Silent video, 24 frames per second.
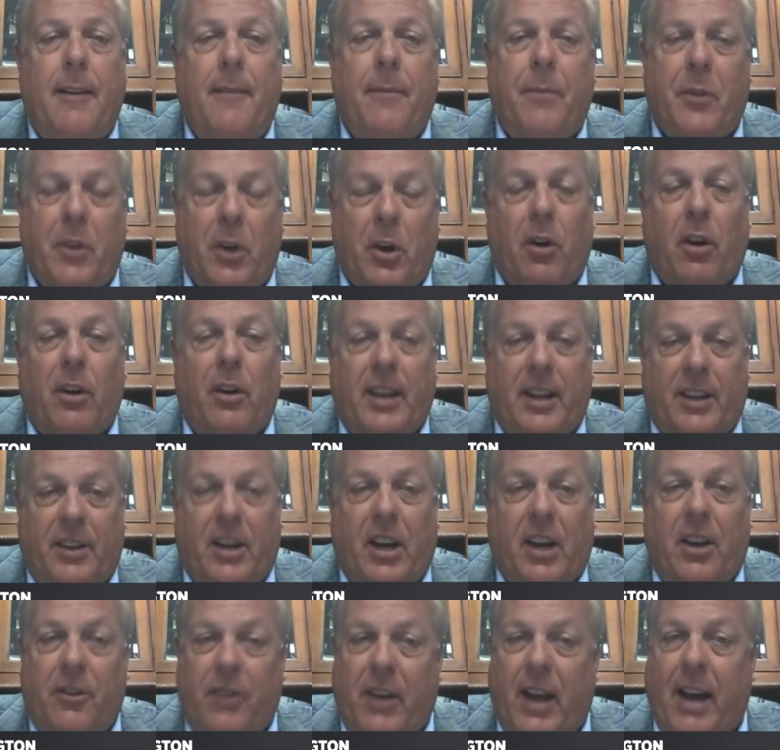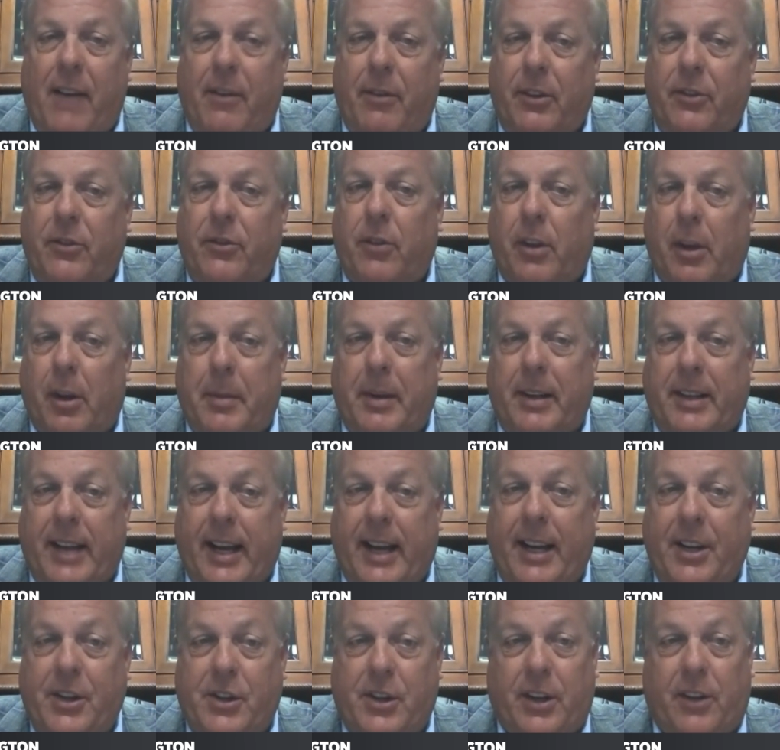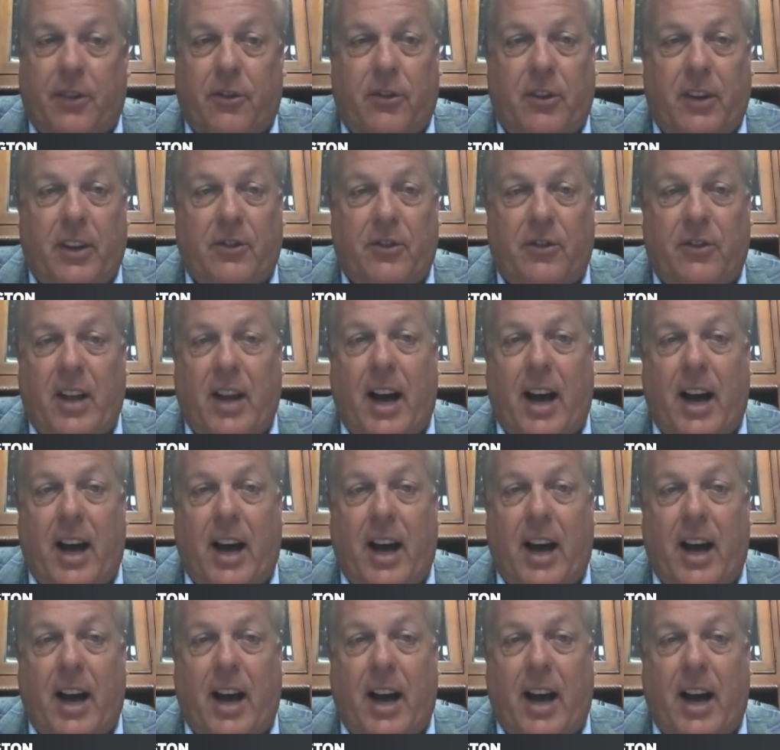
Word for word: there it does have its limitations it's